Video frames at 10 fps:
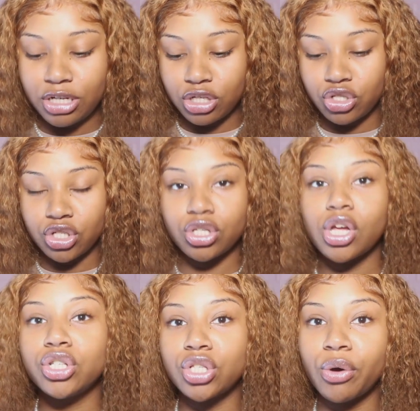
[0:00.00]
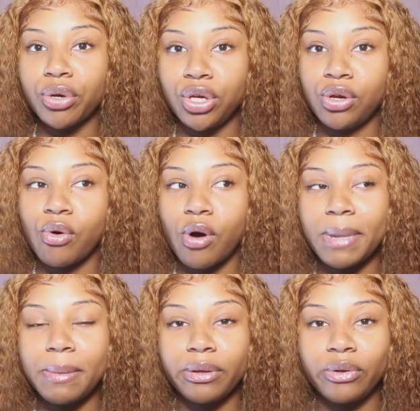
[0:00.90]
It is just so cute, or
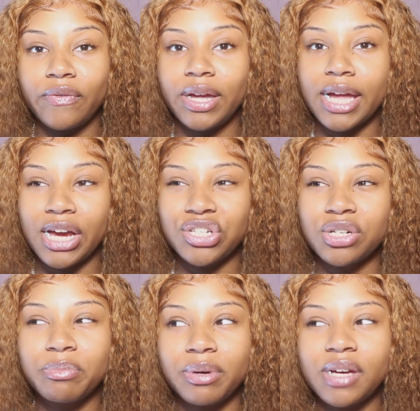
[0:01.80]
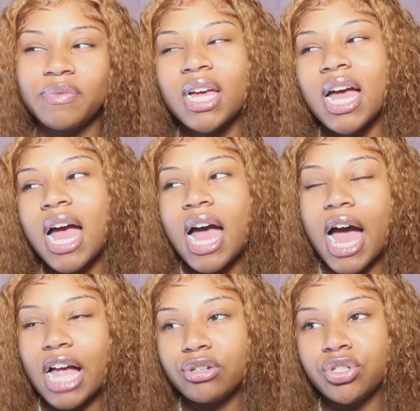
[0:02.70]
maybe a little vacation, but
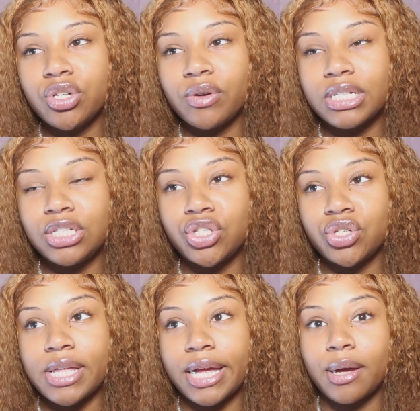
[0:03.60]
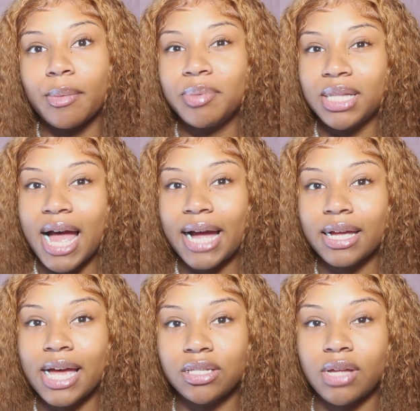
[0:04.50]
I usually don't consider like
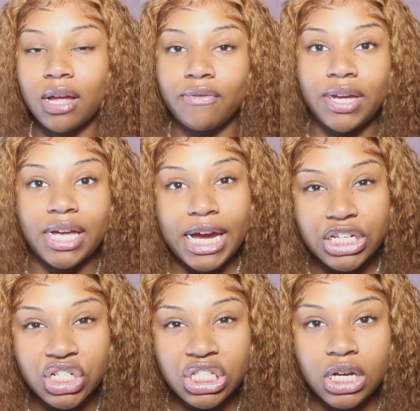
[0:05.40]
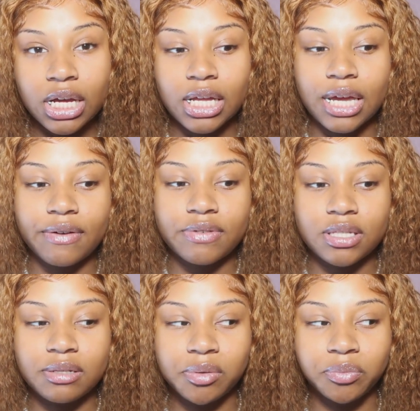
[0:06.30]
black as like a vacation look. It
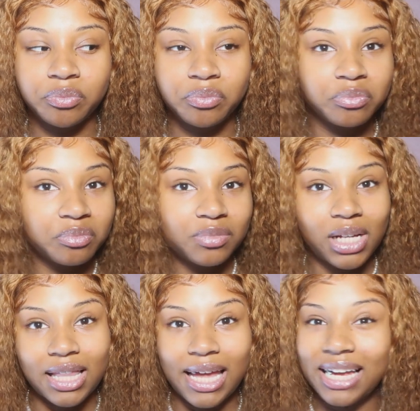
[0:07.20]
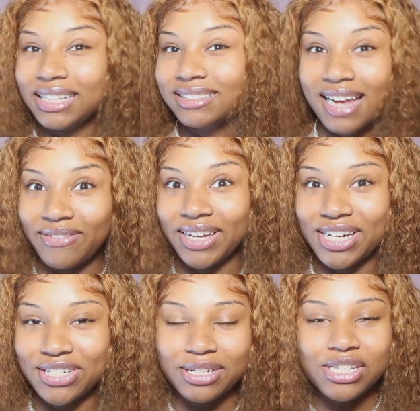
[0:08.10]
gives like not
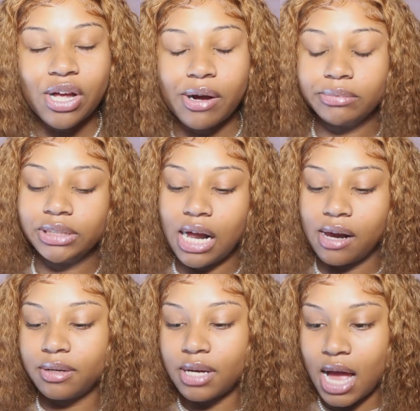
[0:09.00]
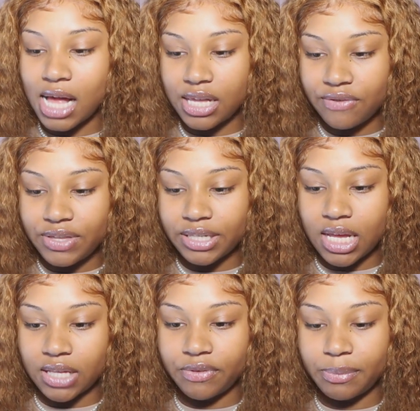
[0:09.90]
vacation. So yeah, I love
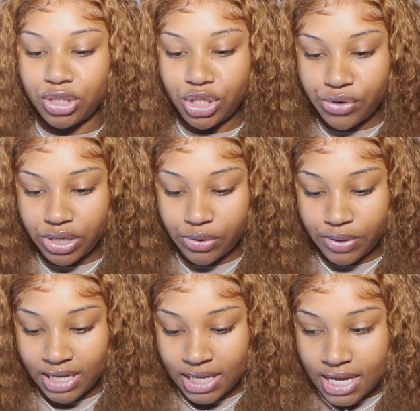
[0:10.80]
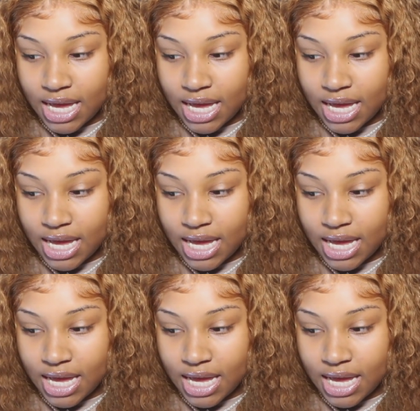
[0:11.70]
this. I love the material.